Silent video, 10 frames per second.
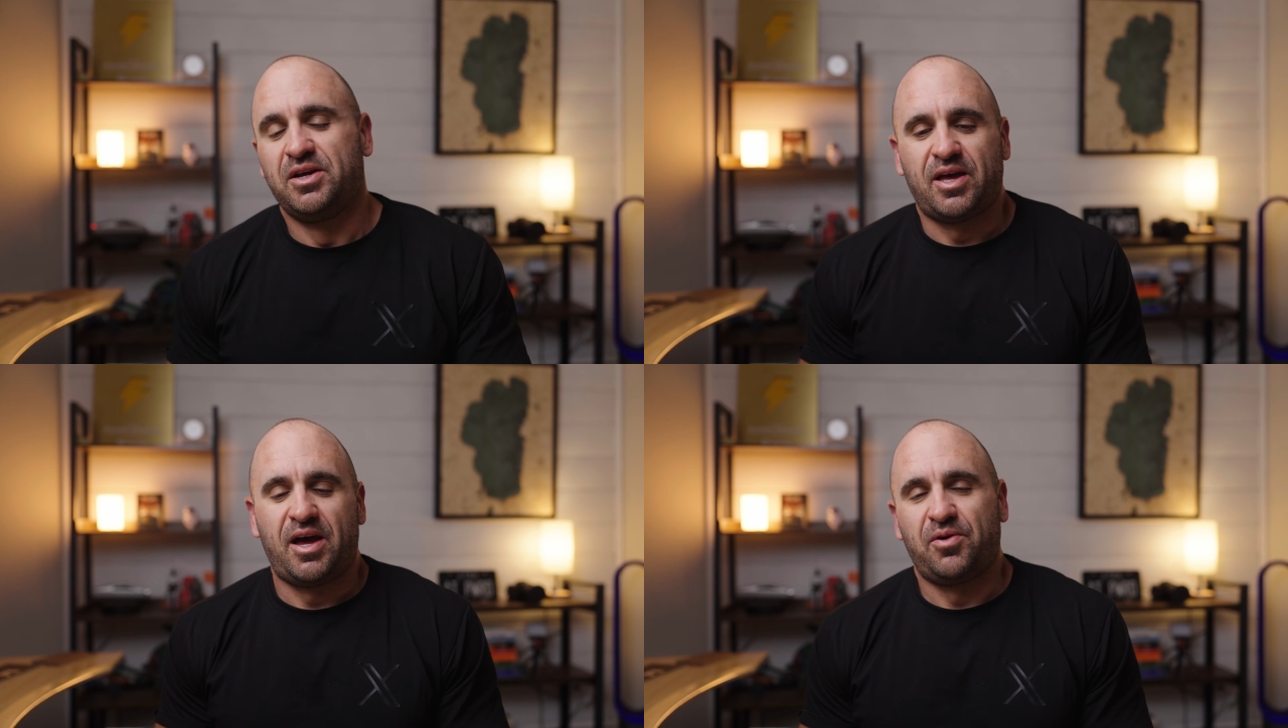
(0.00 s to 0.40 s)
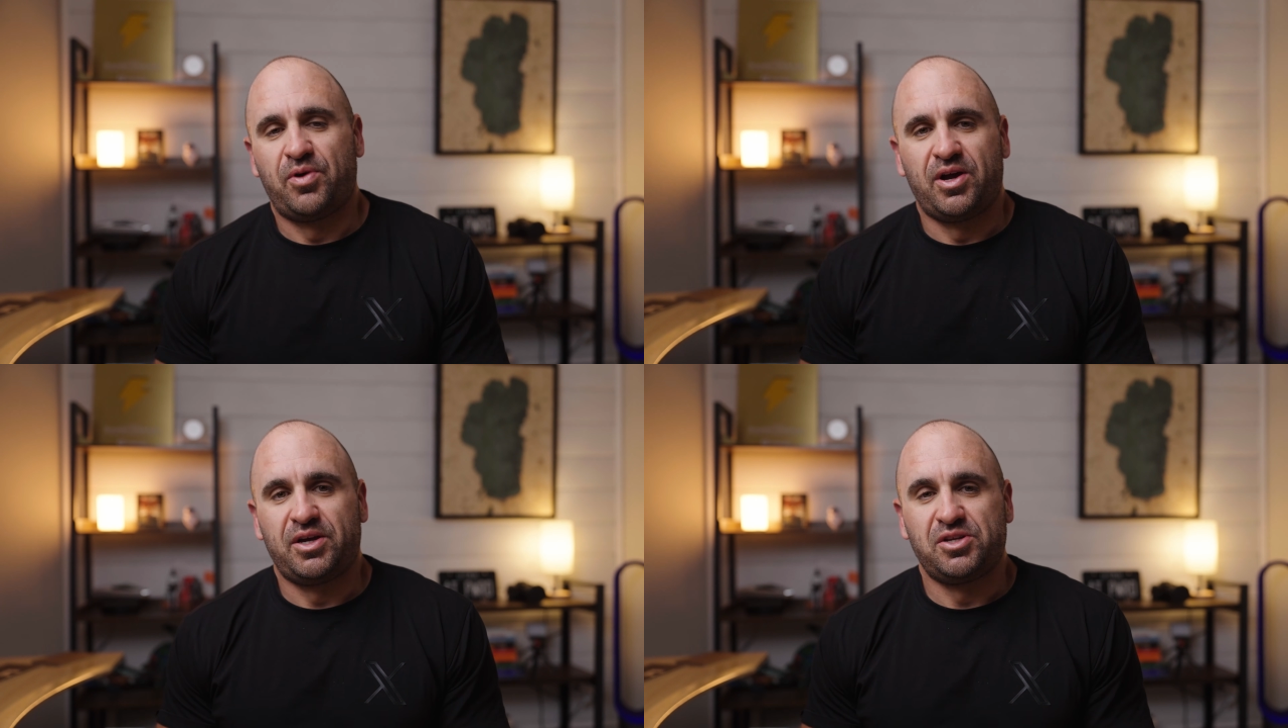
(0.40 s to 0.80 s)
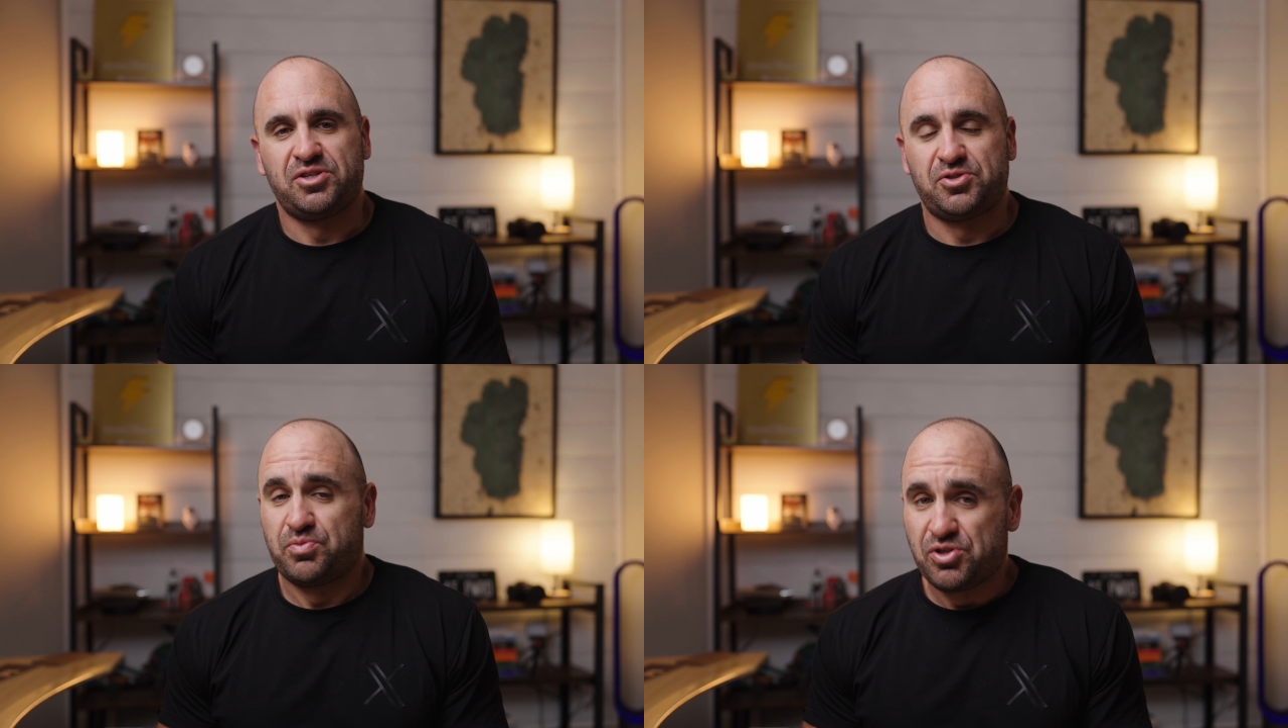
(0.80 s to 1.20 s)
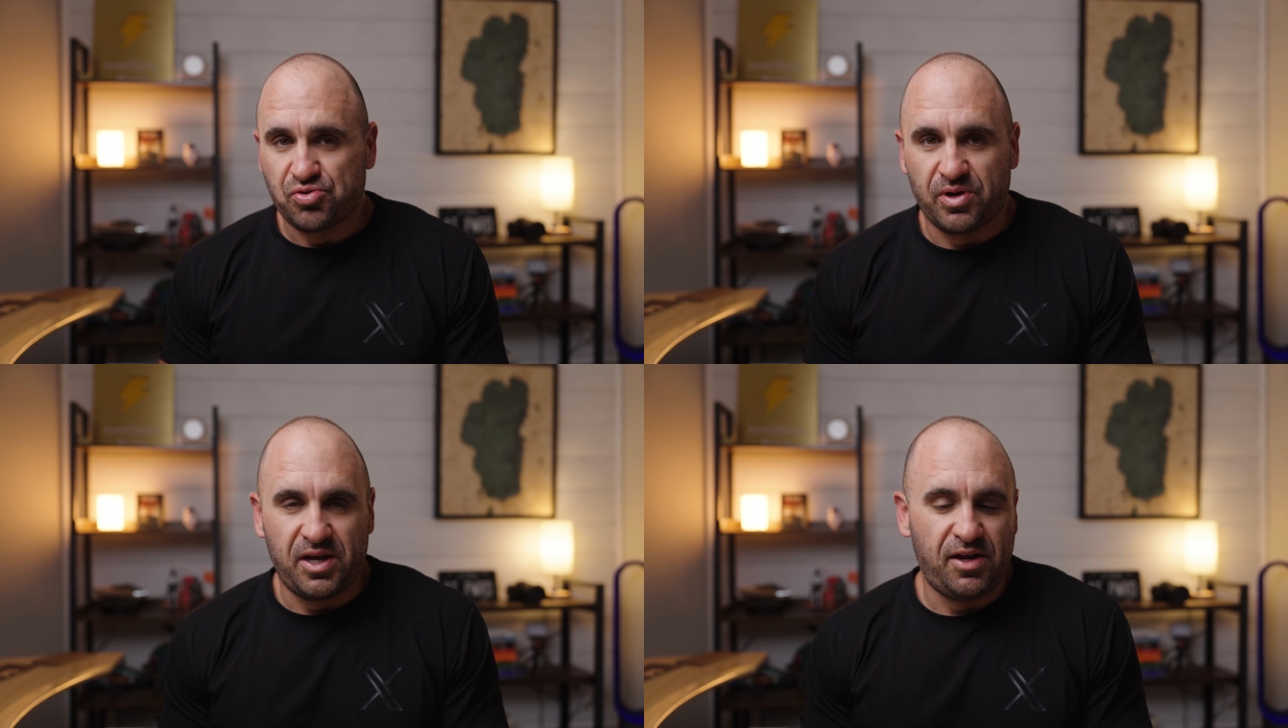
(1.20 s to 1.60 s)
where it can just
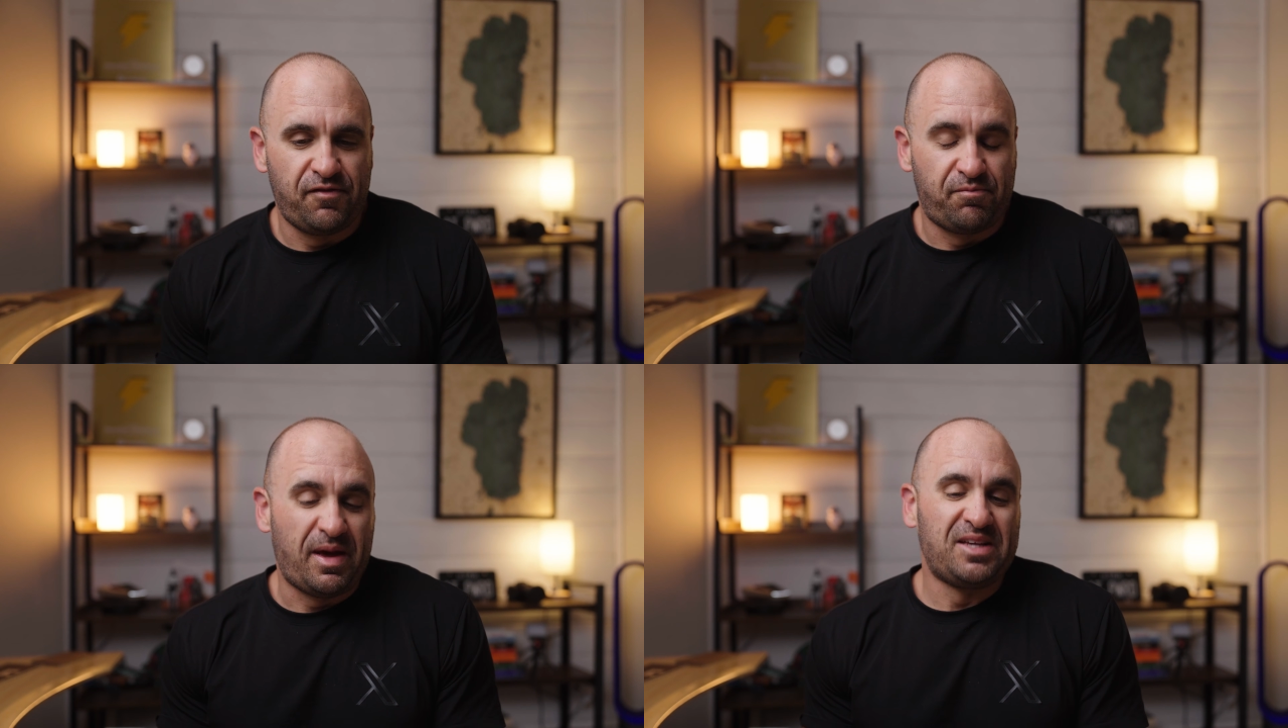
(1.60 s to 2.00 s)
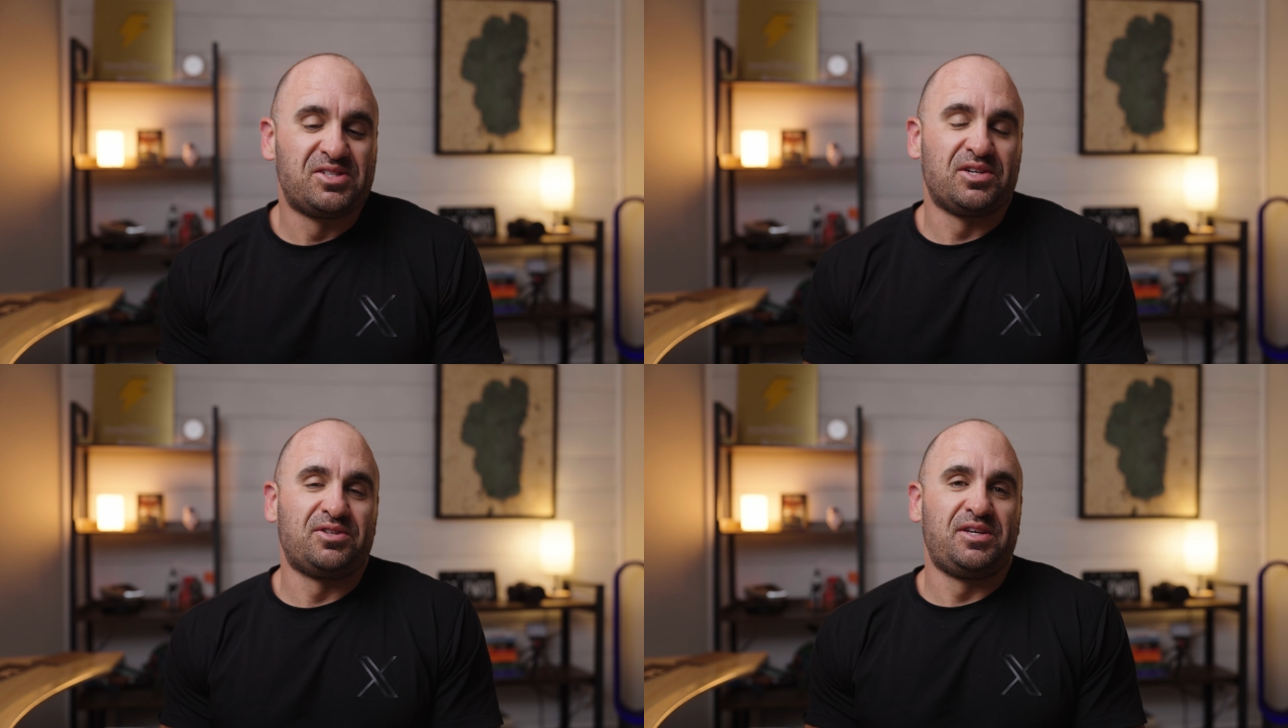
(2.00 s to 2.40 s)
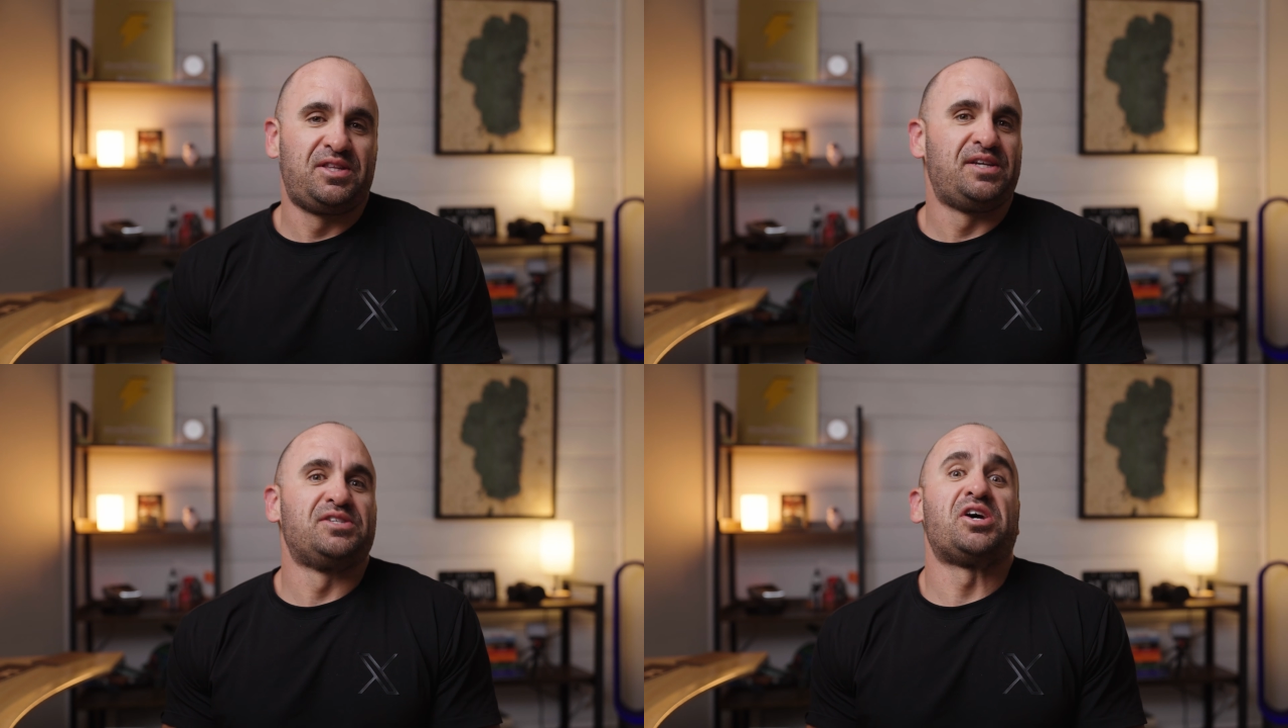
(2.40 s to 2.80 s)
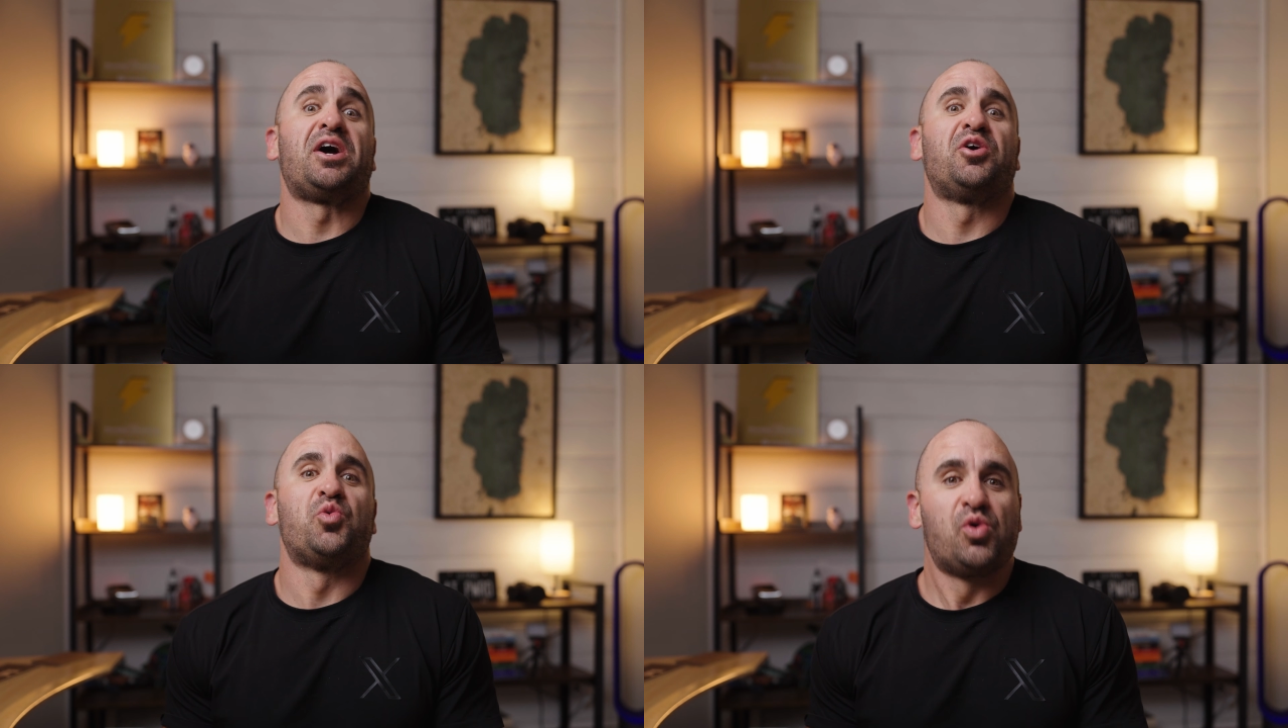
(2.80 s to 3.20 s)
retrieve basically the
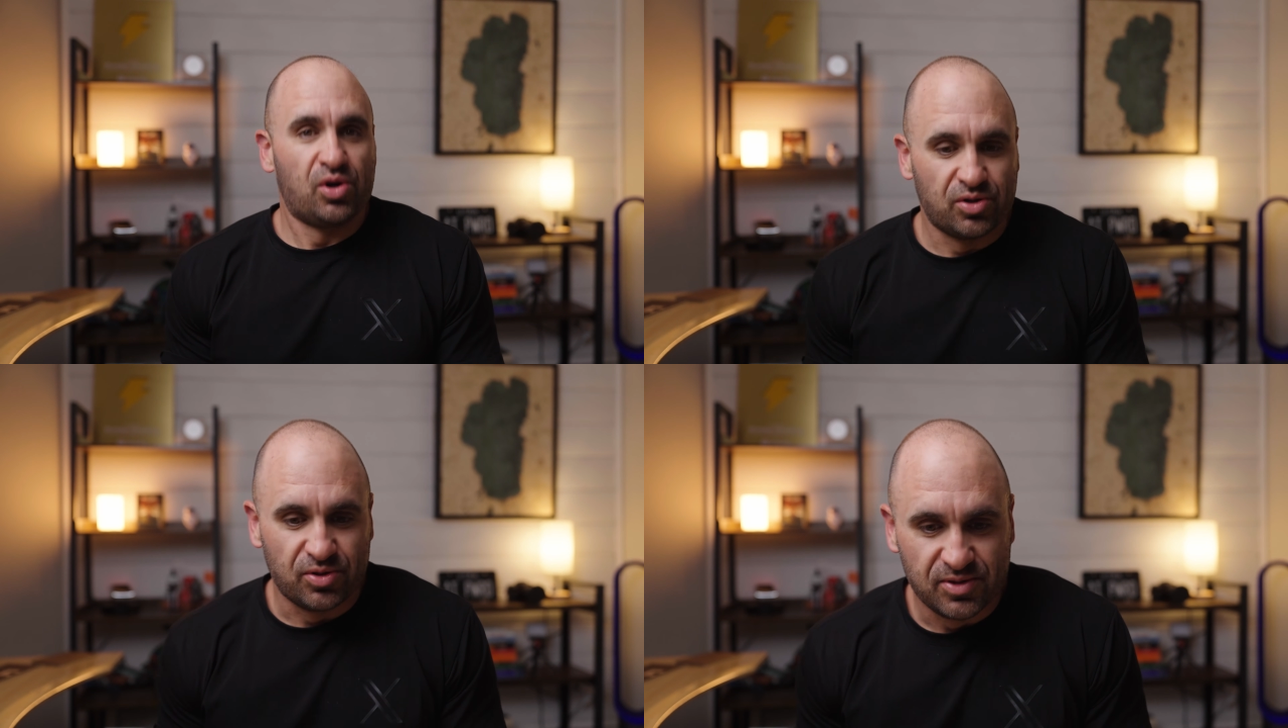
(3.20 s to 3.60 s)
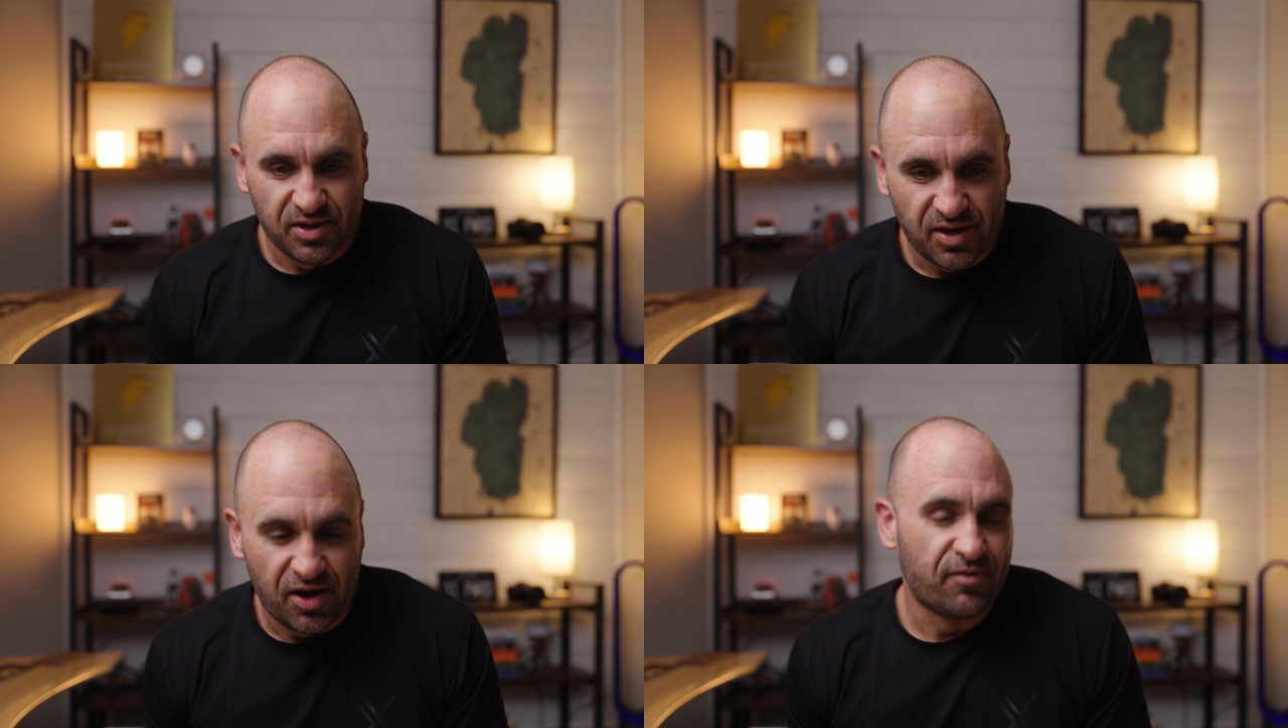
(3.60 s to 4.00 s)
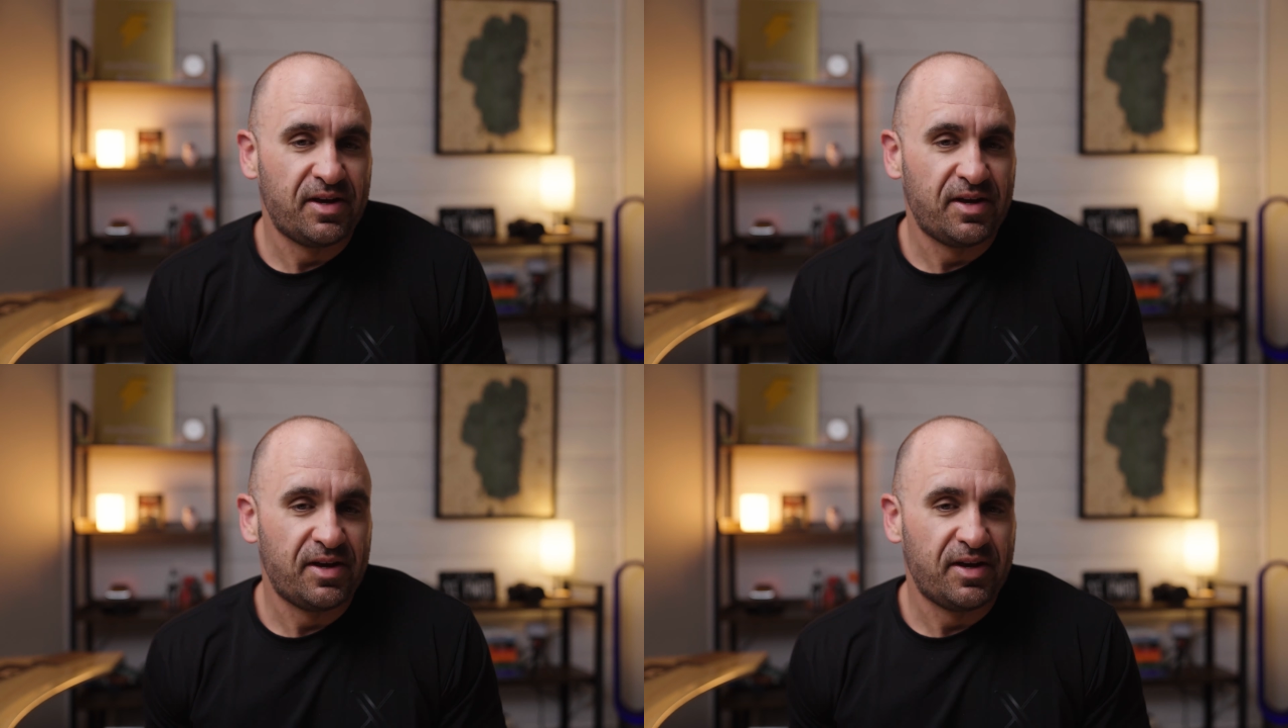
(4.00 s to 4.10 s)
entire world of